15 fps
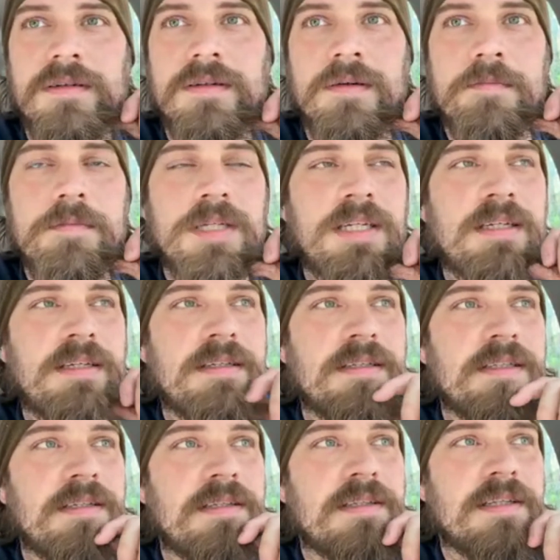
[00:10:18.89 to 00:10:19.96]

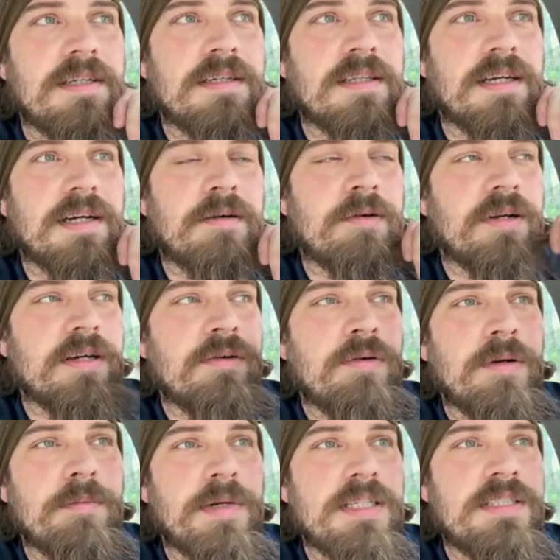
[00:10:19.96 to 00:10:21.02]
immediately think, like, I want to
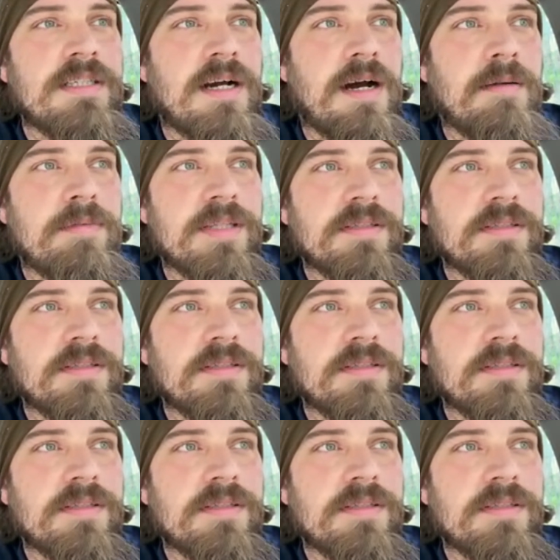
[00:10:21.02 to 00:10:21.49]
quit my job,